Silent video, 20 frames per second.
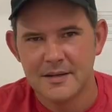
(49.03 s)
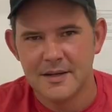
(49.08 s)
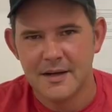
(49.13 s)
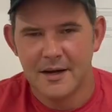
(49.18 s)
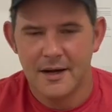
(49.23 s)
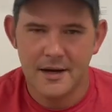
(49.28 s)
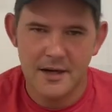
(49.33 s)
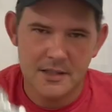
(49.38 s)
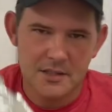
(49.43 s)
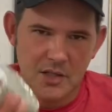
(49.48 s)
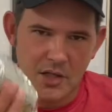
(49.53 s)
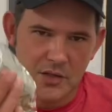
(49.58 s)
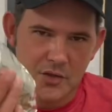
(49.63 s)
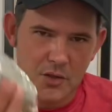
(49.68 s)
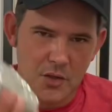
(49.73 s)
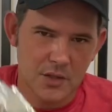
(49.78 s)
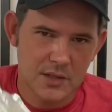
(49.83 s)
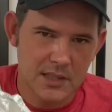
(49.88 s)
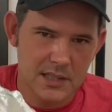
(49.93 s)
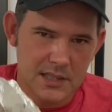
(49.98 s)
All right, y'all,
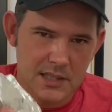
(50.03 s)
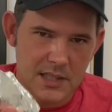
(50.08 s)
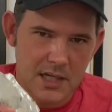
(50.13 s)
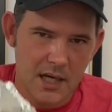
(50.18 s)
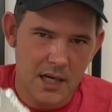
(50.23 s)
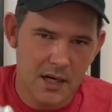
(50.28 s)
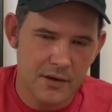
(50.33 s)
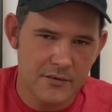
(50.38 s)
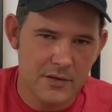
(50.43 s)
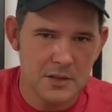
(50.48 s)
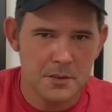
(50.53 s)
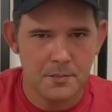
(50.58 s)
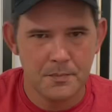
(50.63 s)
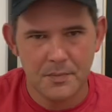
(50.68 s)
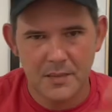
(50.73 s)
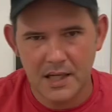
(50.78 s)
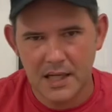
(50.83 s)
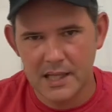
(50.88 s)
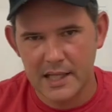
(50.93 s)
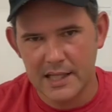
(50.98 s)
throw these in the oven
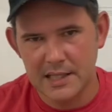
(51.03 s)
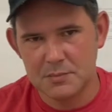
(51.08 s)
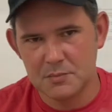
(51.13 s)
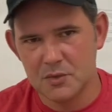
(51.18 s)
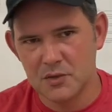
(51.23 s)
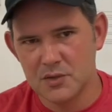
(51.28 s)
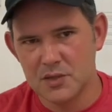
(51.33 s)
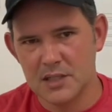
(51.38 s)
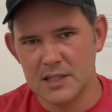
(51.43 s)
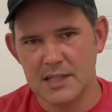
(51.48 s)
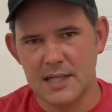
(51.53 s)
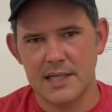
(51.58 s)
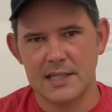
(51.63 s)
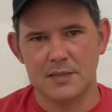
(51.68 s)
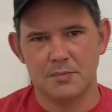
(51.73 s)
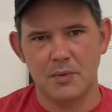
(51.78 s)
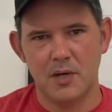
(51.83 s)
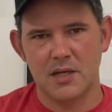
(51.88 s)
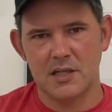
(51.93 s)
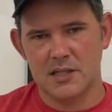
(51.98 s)
and let's move to the
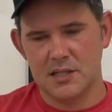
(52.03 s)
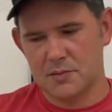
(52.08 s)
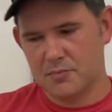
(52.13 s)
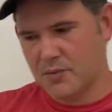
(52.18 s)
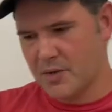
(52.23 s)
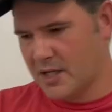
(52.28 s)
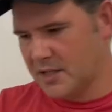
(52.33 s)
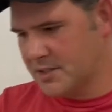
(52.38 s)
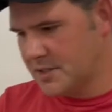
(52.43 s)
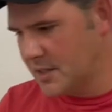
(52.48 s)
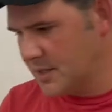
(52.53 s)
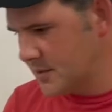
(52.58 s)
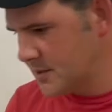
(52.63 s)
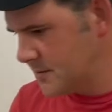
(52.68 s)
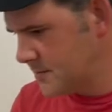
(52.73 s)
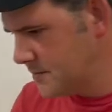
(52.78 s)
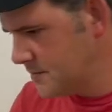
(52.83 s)
next part of this process.